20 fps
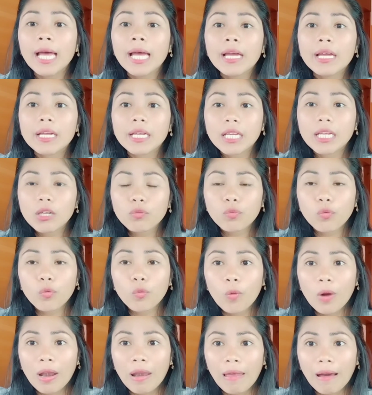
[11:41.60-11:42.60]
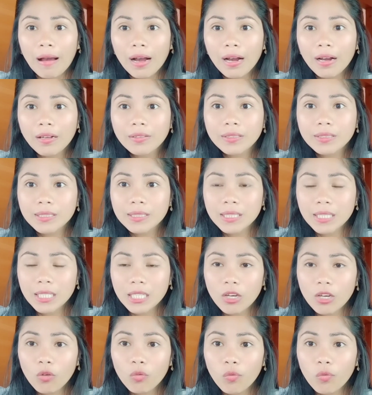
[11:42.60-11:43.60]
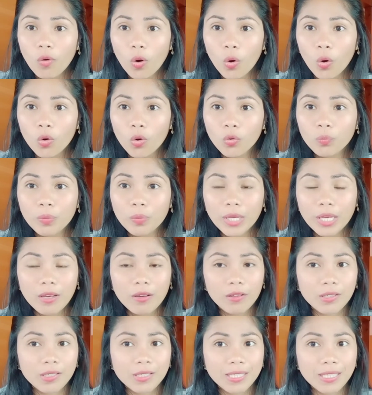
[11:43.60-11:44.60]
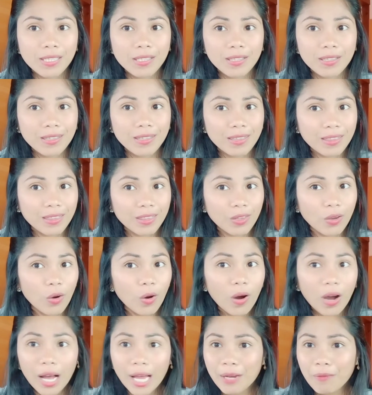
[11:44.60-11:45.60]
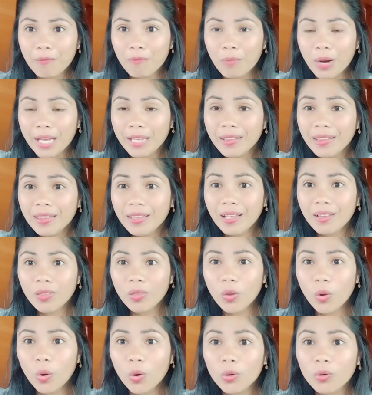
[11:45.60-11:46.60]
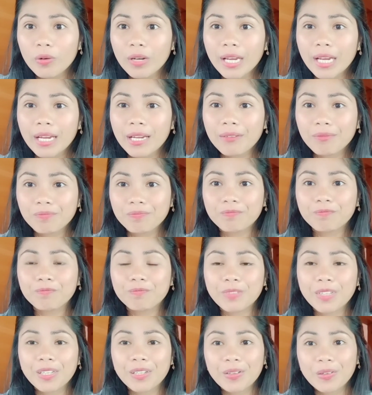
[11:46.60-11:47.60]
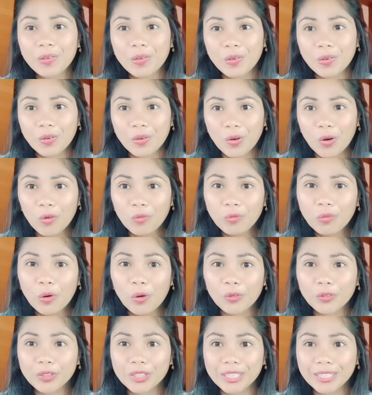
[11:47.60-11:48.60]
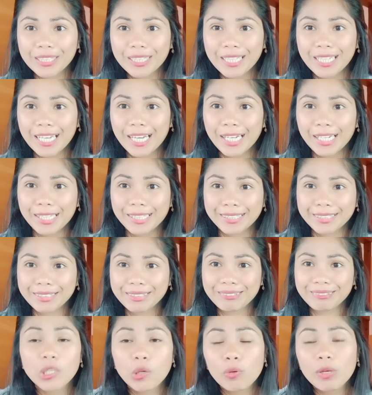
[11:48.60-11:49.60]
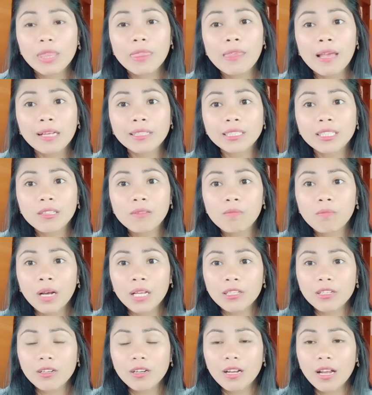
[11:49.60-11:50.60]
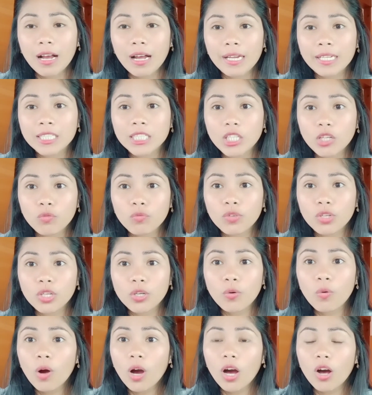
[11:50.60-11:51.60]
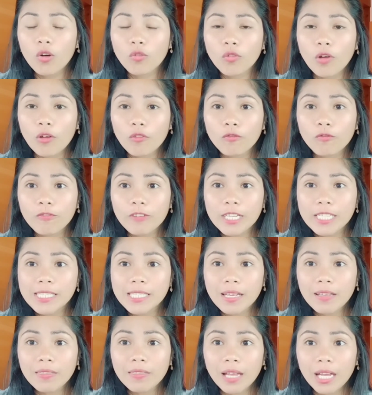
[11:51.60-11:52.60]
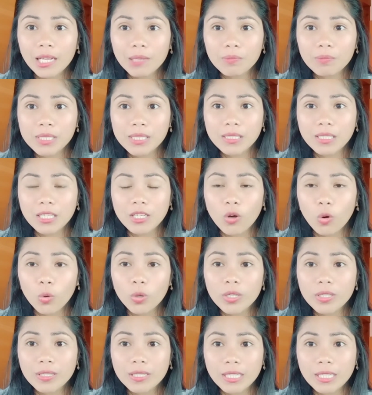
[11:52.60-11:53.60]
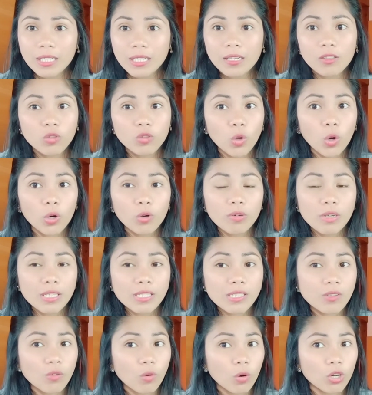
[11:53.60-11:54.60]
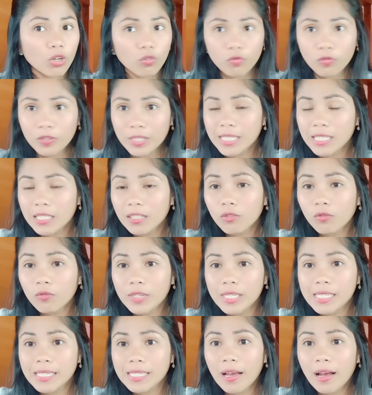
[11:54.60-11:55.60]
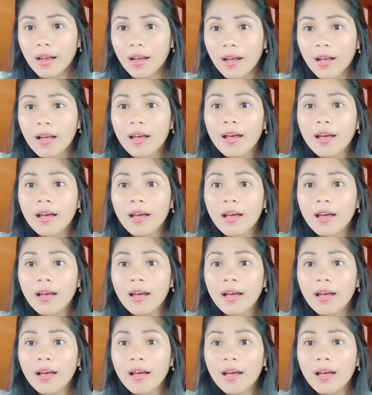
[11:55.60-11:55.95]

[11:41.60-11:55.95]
if wala kang CFO because ito ay mandatory, offloaded ka. So it doesn't matter guys if you have visa type C or D, tourist or visit visa,